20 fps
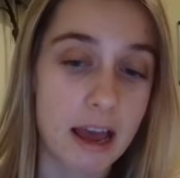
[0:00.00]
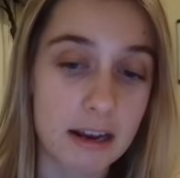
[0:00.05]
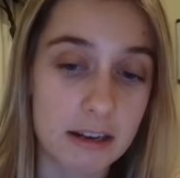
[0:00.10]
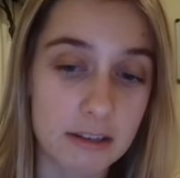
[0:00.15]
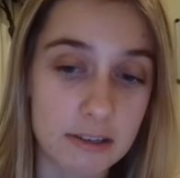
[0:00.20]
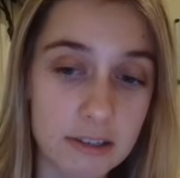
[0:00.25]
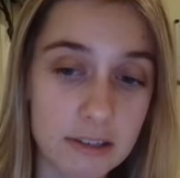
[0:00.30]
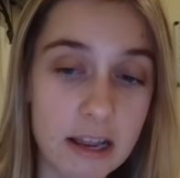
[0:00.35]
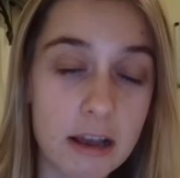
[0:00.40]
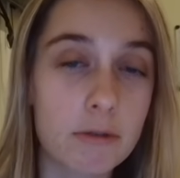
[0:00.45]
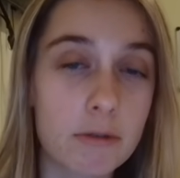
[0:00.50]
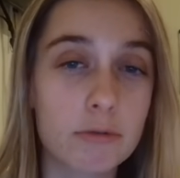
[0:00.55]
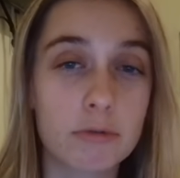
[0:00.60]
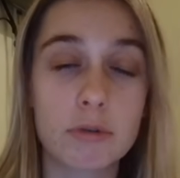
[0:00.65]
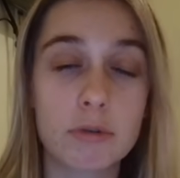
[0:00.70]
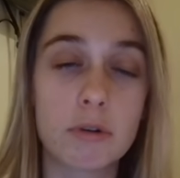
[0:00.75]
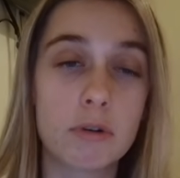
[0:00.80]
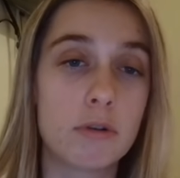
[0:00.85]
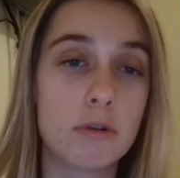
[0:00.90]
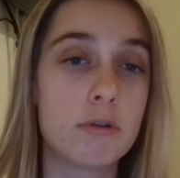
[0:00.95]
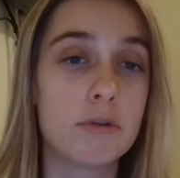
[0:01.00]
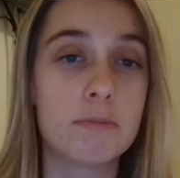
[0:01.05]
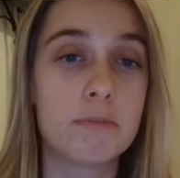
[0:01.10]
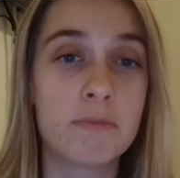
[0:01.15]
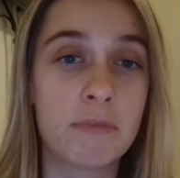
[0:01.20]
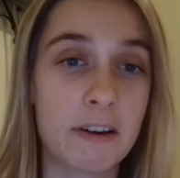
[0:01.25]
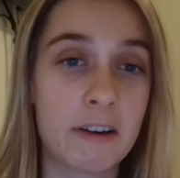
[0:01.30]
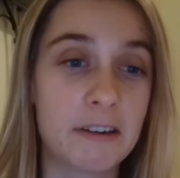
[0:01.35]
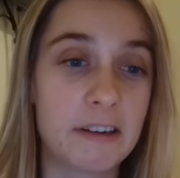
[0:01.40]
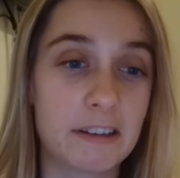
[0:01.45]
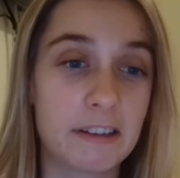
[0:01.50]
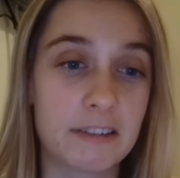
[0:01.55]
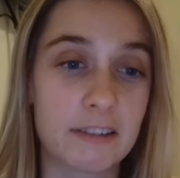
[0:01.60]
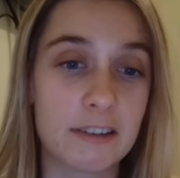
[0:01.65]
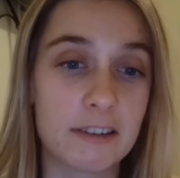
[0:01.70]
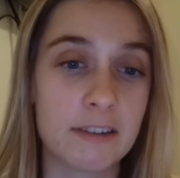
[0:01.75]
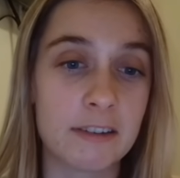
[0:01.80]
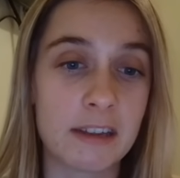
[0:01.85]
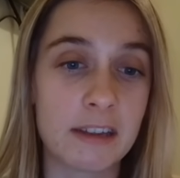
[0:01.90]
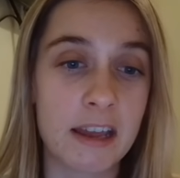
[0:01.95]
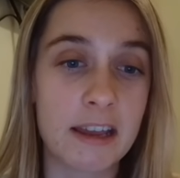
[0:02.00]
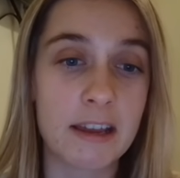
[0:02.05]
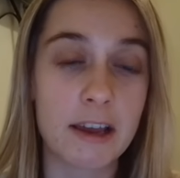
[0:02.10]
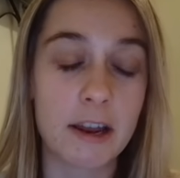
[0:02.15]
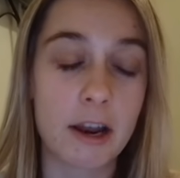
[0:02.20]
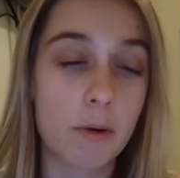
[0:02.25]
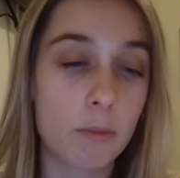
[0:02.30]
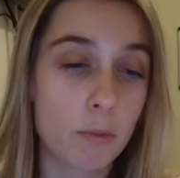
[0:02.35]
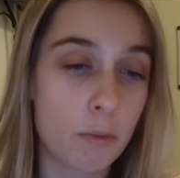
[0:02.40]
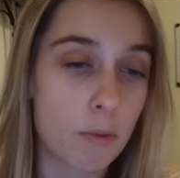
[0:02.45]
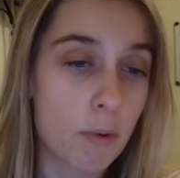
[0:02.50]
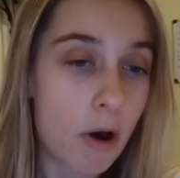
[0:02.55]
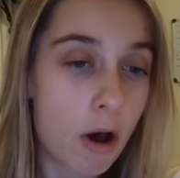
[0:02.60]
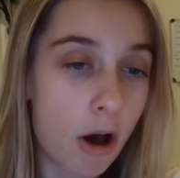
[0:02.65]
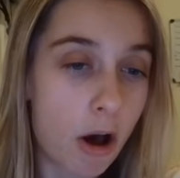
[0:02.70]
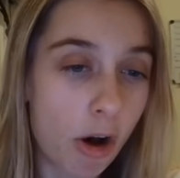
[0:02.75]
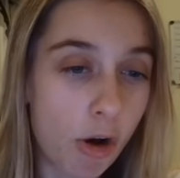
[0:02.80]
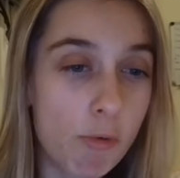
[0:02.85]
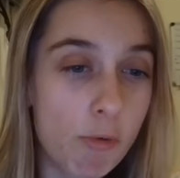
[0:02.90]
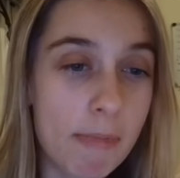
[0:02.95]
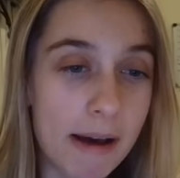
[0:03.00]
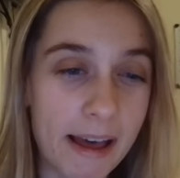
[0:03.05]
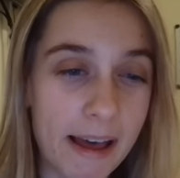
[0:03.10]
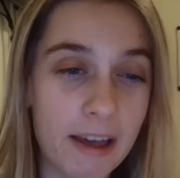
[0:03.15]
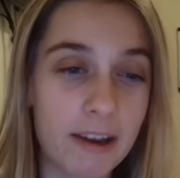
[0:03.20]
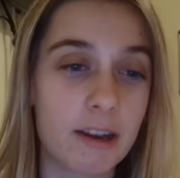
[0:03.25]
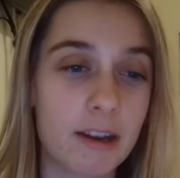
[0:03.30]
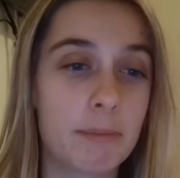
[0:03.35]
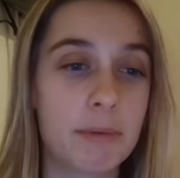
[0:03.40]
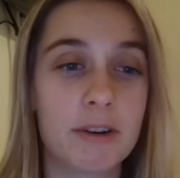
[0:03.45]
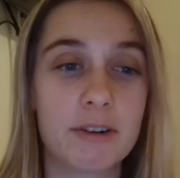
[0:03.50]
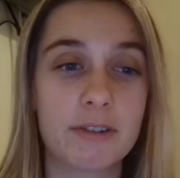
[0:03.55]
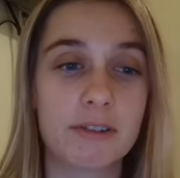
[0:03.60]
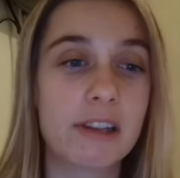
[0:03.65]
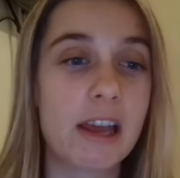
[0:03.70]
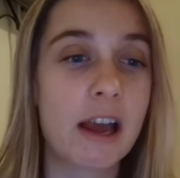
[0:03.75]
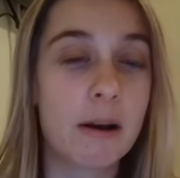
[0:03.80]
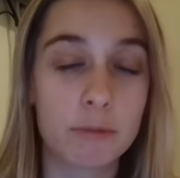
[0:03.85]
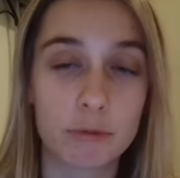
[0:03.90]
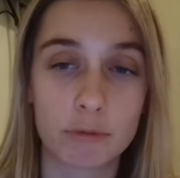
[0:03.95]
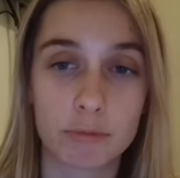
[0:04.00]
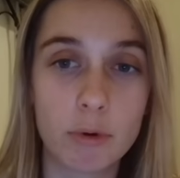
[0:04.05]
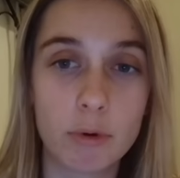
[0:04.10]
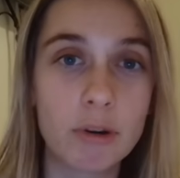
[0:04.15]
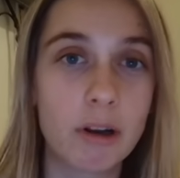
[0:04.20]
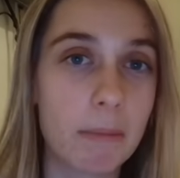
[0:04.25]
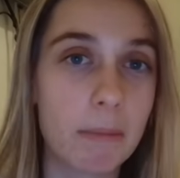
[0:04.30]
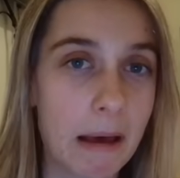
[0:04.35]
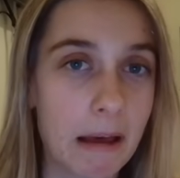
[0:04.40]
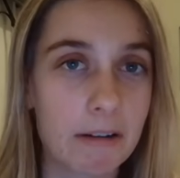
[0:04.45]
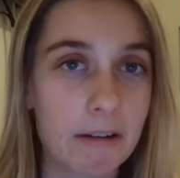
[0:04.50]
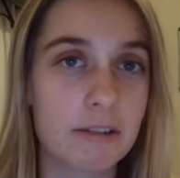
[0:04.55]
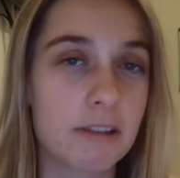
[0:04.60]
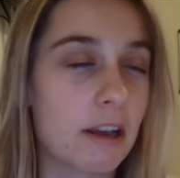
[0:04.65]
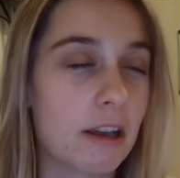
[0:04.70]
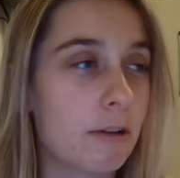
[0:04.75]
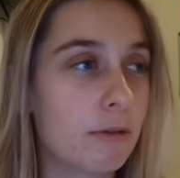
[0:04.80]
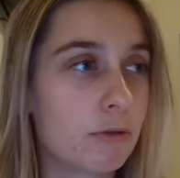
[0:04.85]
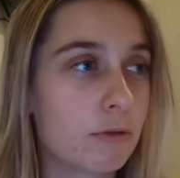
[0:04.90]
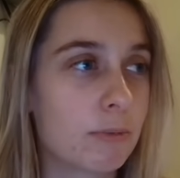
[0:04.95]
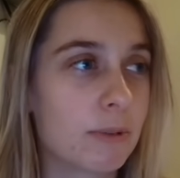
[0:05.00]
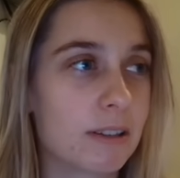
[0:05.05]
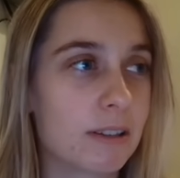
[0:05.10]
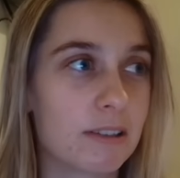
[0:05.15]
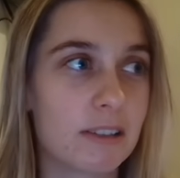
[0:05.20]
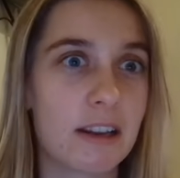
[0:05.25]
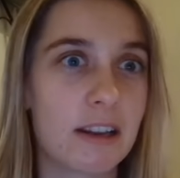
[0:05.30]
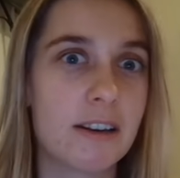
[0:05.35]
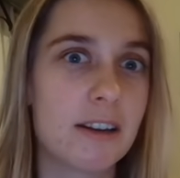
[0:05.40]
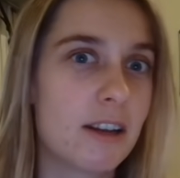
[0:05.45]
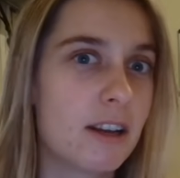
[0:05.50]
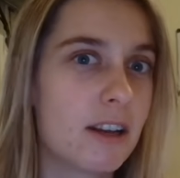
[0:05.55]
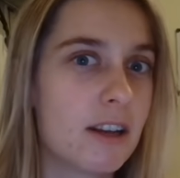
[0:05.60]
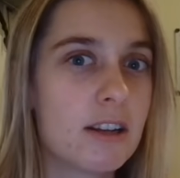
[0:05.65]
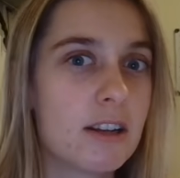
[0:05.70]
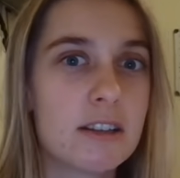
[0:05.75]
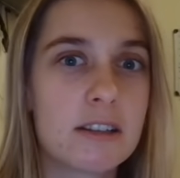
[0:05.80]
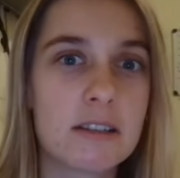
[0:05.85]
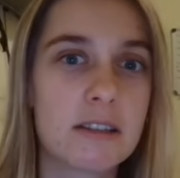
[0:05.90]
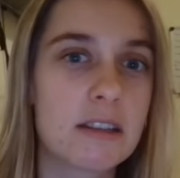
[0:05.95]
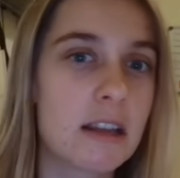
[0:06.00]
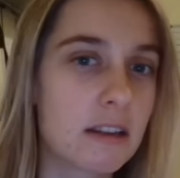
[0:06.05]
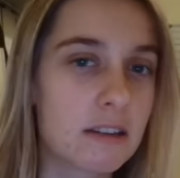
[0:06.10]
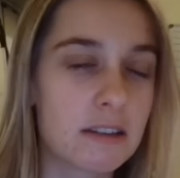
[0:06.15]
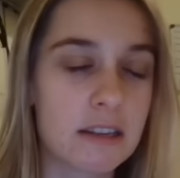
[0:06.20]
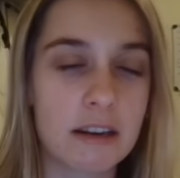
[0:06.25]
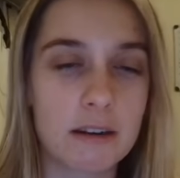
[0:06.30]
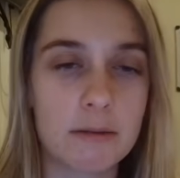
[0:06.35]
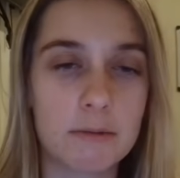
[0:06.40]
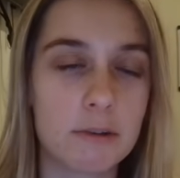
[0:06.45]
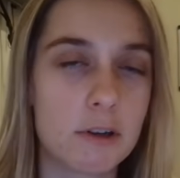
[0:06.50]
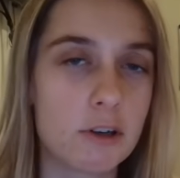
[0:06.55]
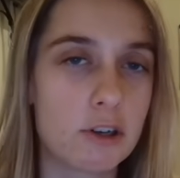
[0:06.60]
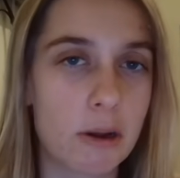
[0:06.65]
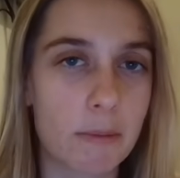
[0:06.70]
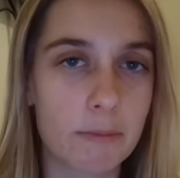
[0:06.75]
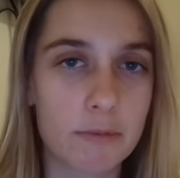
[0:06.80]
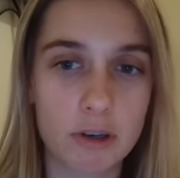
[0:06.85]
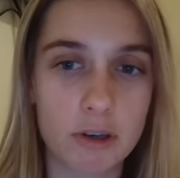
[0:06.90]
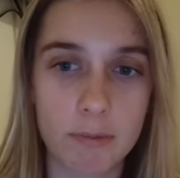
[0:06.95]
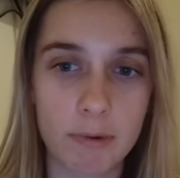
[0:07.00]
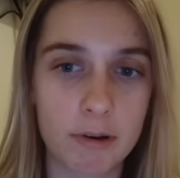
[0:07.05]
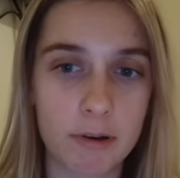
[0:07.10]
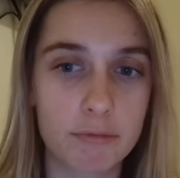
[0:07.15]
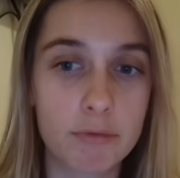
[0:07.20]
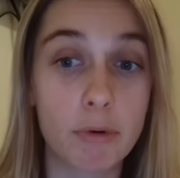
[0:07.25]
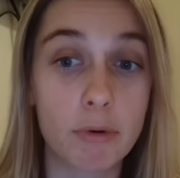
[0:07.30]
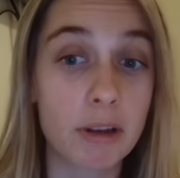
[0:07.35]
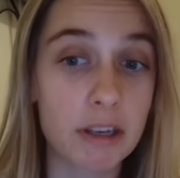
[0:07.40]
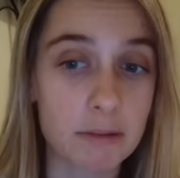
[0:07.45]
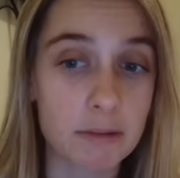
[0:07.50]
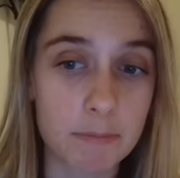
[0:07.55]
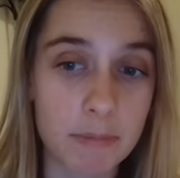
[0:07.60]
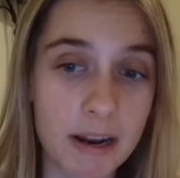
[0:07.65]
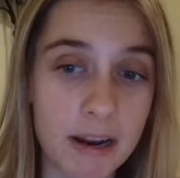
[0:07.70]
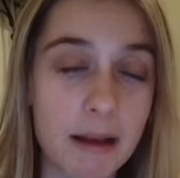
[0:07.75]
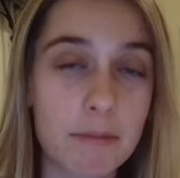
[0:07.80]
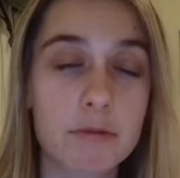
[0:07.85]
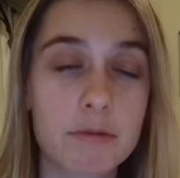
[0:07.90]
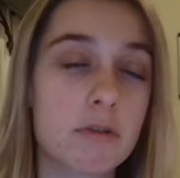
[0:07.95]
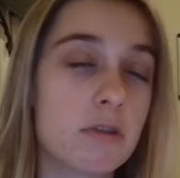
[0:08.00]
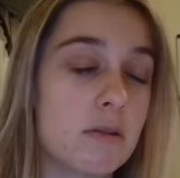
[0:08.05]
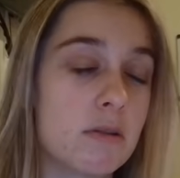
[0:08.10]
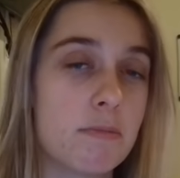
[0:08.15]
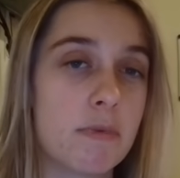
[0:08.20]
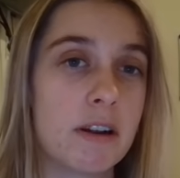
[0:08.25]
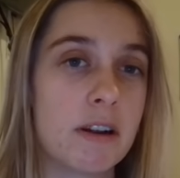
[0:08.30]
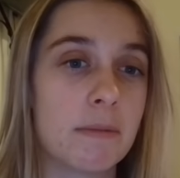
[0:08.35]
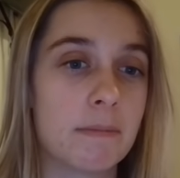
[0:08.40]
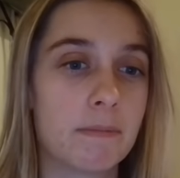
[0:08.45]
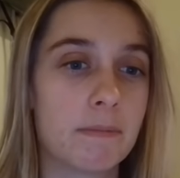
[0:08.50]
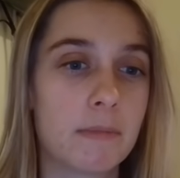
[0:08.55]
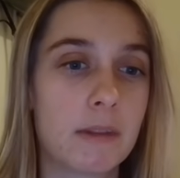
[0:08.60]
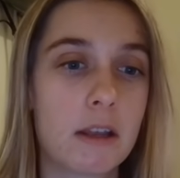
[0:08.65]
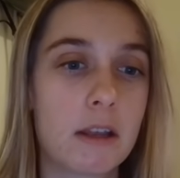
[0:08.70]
Lascelles looked fantastic today, and I will hold my hand up and I'll say I was wrong about Lascelles when I said send him to the championship. I was wrong. He's been absolutely brilliant.